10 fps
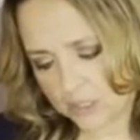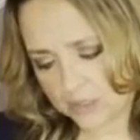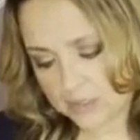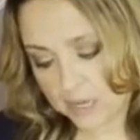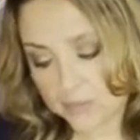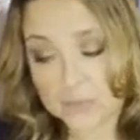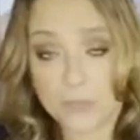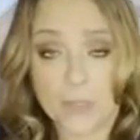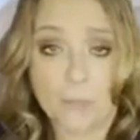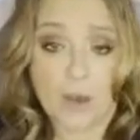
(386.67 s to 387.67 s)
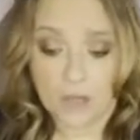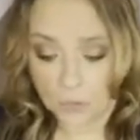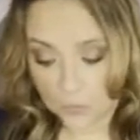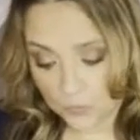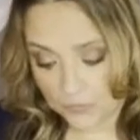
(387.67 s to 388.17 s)
this happens to be a
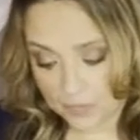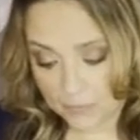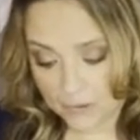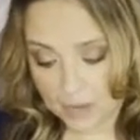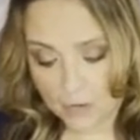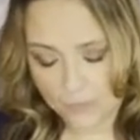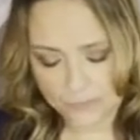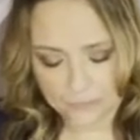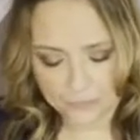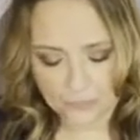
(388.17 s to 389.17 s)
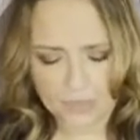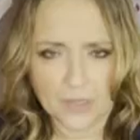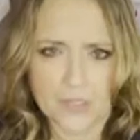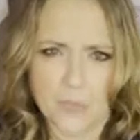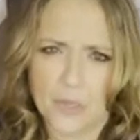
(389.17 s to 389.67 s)
bottled one that I bought. I think
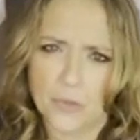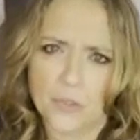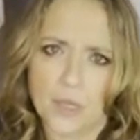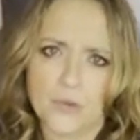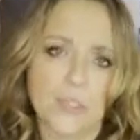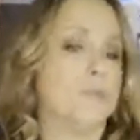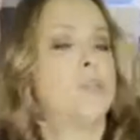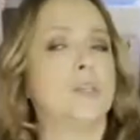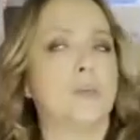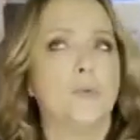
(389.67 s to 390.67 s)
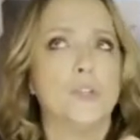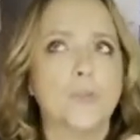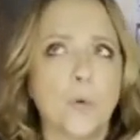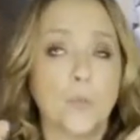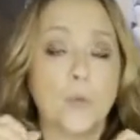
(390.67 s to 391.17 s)
it's mother-in-law's kimchi, which is
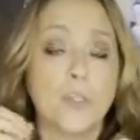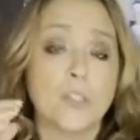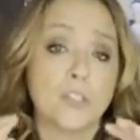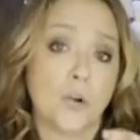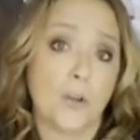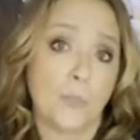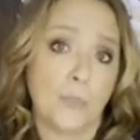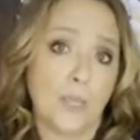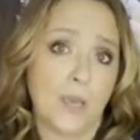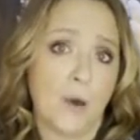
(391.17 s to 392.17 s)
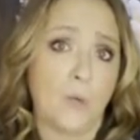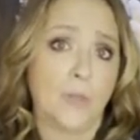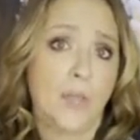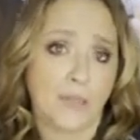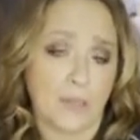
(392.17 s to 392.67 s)
what really started me on
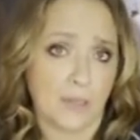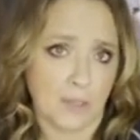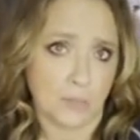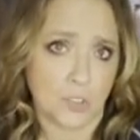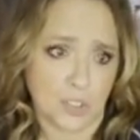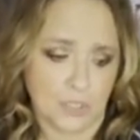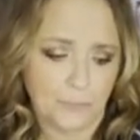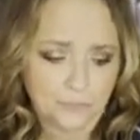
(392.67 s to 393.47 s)
liking kimchi.